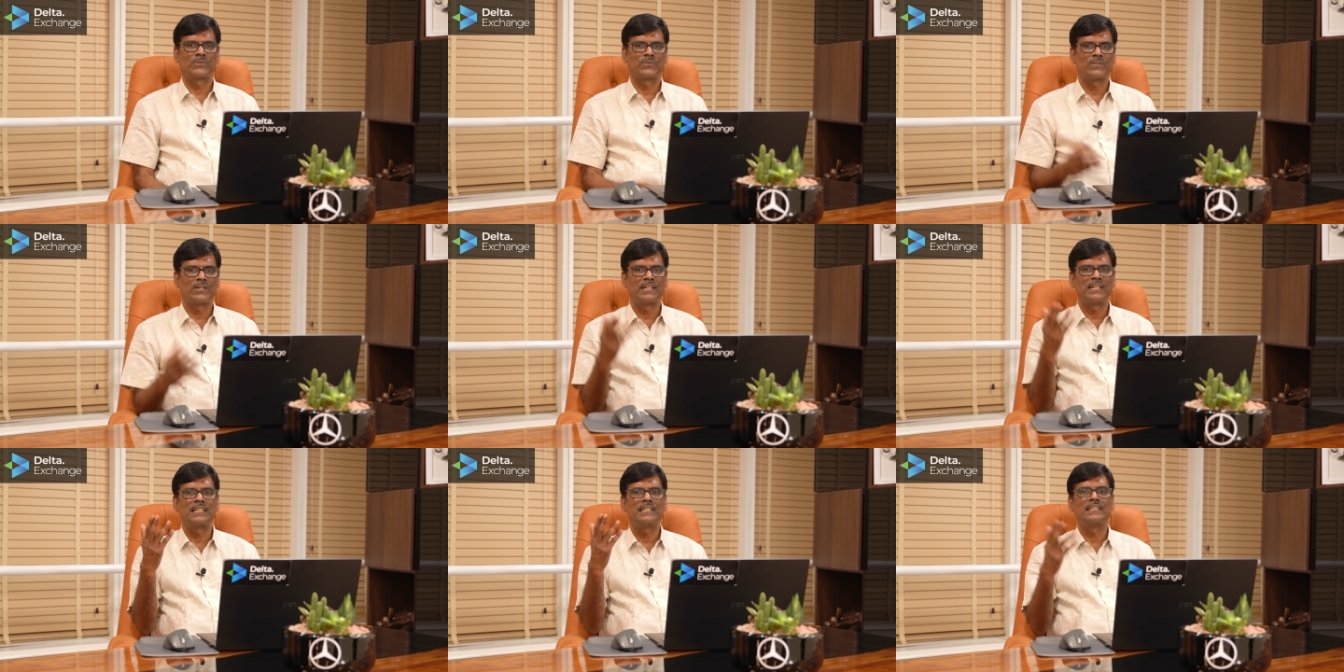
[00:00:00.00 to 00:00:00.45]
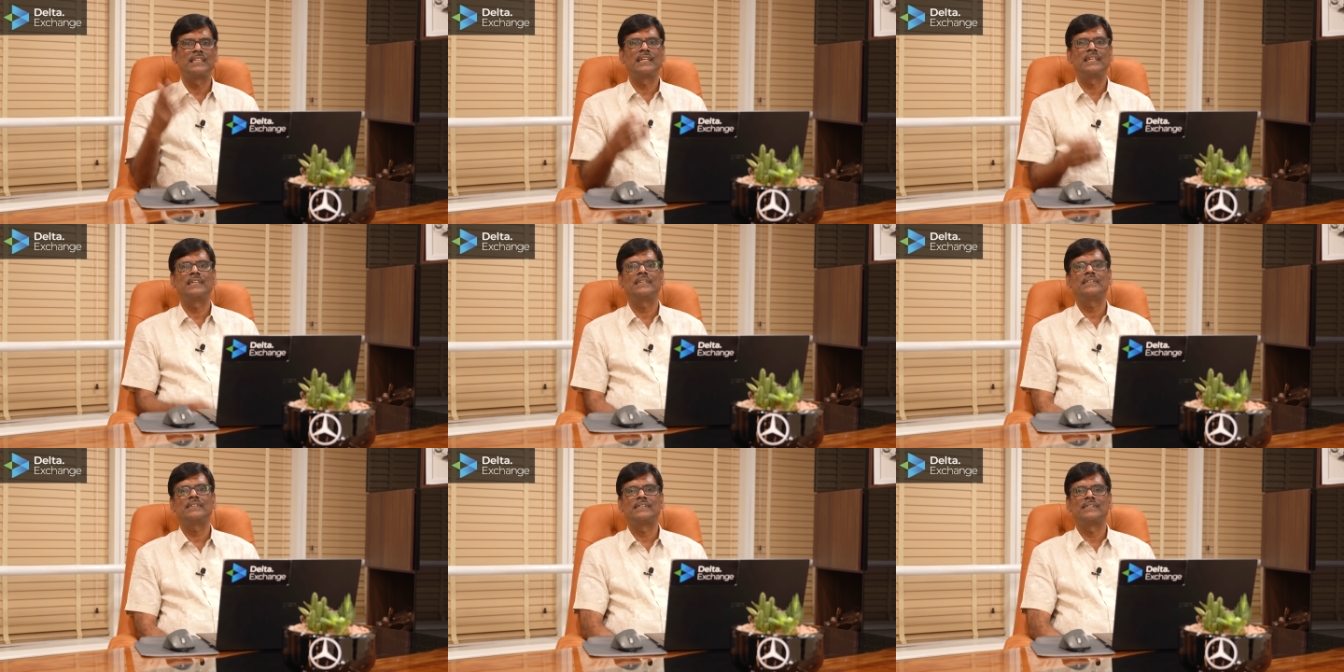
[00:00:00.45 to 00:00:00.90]
So until
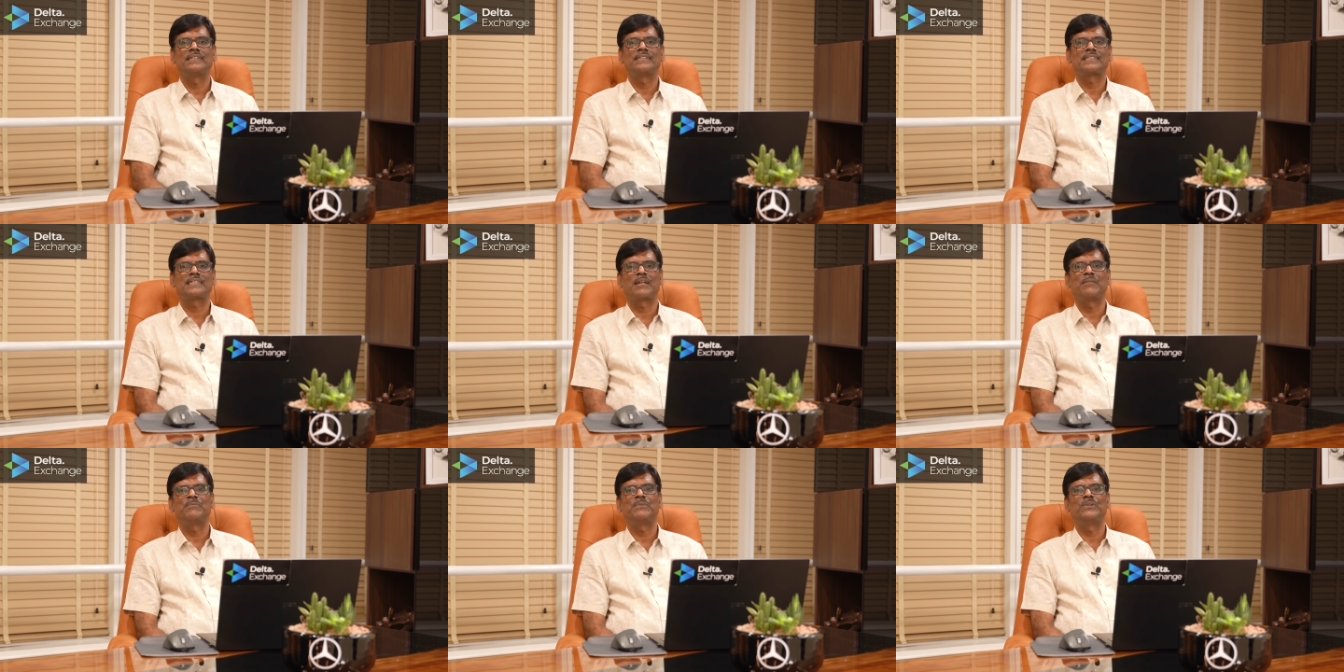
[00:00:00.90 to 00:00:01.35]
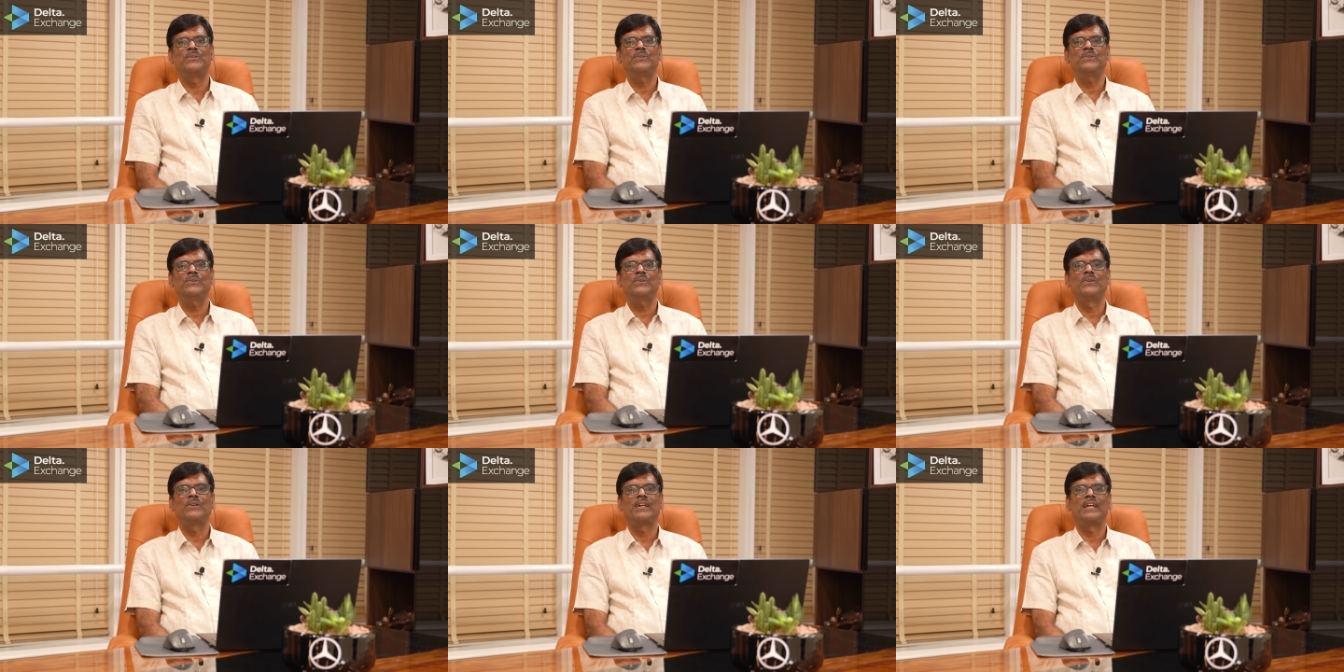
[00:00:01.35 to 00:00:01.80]
then, it's time to
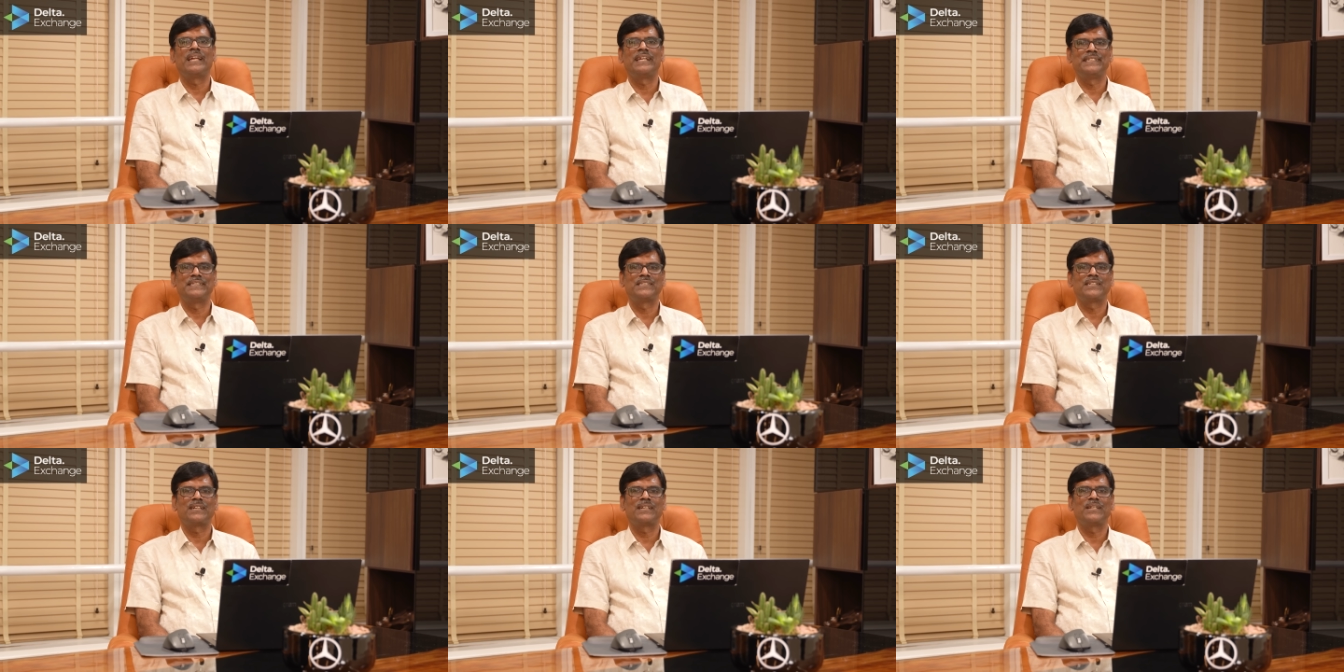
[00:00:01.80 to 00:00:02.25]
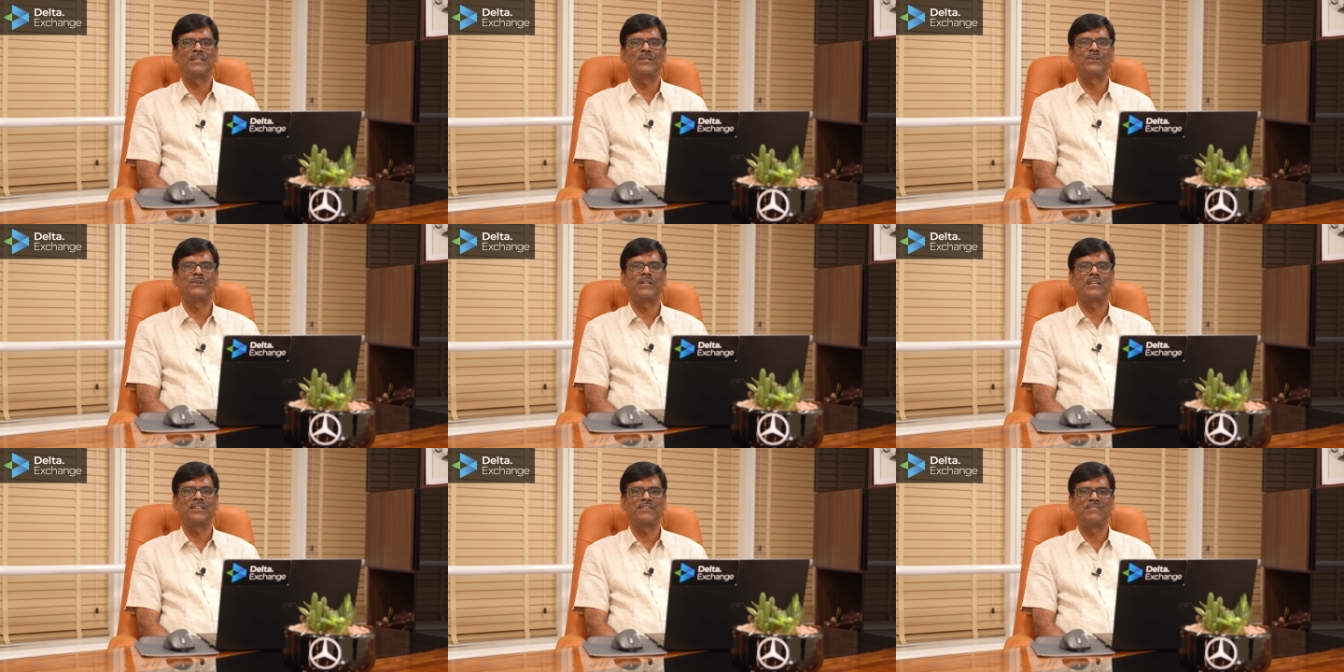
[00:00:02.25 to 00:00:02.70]
enjoy
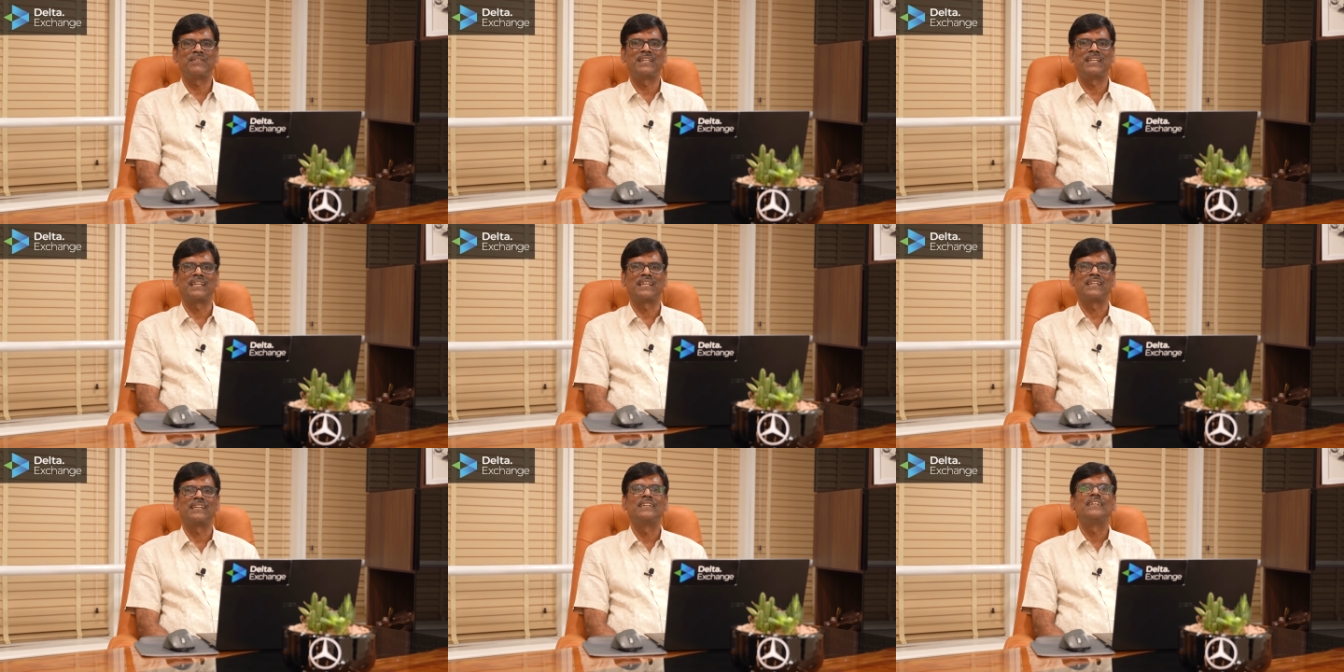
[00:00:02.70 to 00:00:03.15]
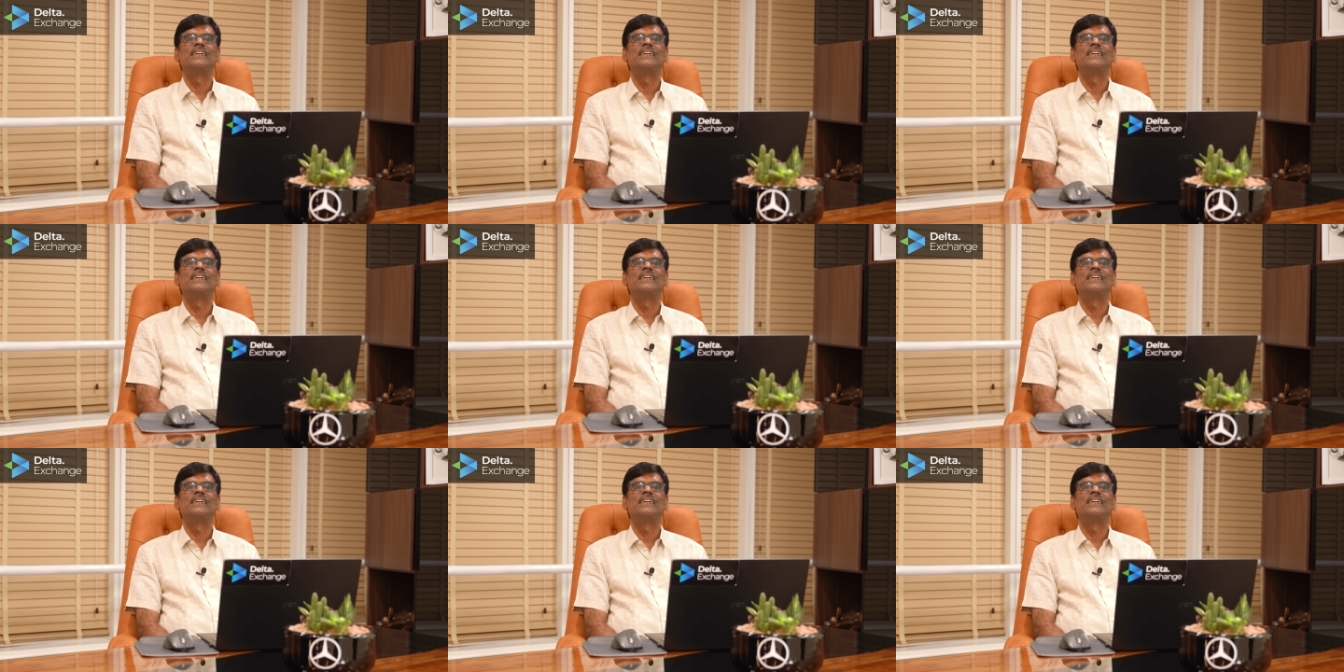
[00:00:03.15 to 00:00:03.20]
your evening.